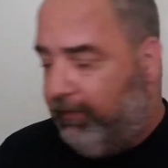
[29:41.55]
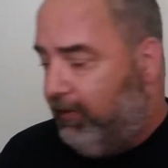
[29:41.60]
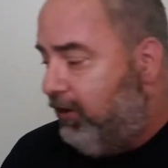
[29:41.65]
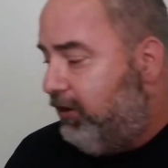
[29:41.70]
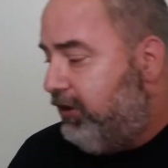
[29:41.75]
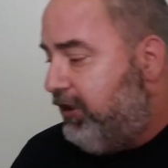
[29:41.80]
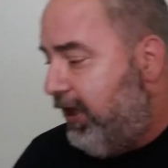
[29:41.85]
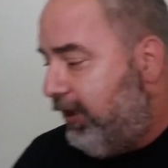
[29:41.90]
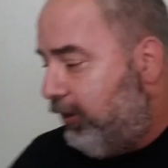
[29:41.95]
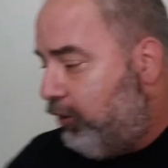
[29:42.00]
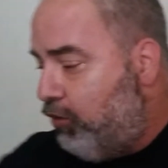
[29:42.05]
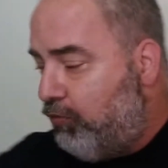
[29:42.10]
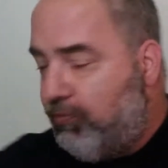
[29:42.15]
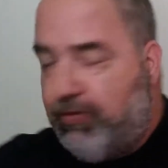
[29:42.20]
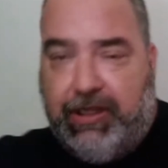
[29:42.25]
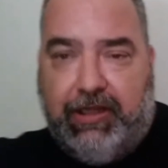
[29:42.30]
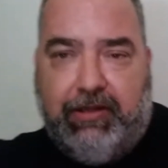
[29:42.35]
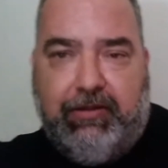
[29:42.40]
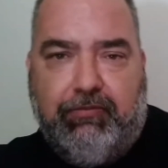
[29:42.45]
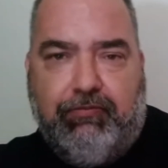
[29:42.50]
Yeah, go
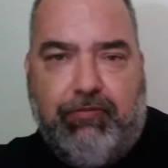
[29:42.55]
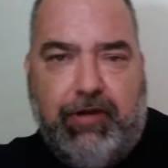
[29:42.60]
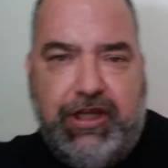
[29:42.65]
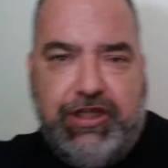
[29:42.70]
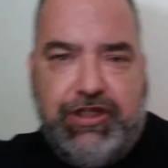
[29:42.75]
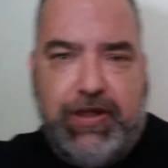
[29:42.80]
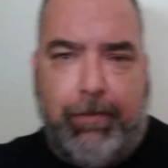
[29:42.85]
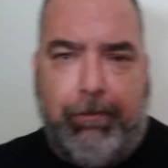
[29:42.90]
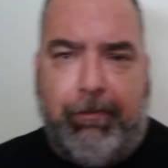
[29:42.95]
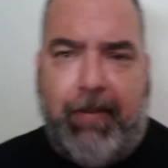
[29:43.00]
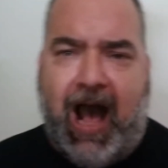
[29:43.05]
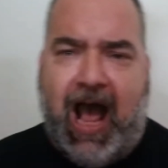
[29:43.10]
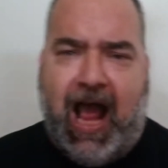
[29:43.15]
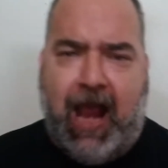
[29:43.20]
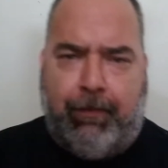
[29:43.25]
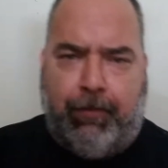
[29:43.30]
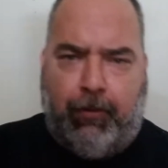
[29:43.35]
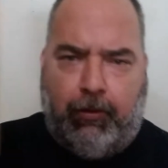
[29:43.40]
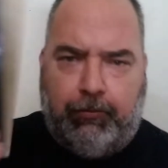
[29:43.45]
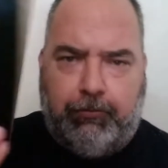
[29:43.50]
read your
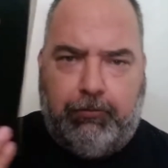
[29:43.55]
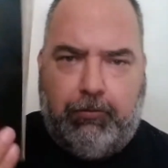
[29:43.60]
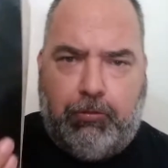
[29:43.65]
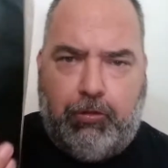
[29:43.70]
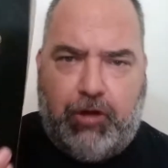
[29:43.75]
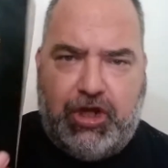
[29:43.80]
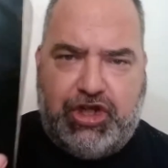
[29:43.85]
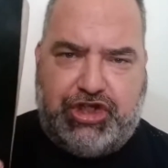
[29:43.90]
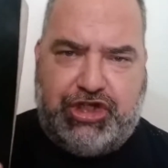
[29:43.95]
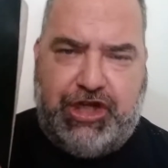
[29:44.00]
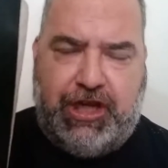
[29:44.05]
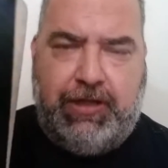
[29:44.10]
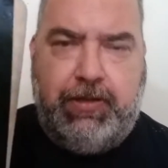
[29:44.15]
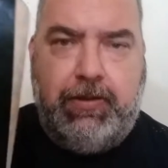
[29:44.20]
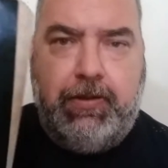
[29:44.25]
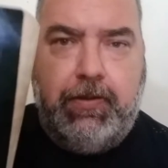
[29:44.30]
Bible, Christian.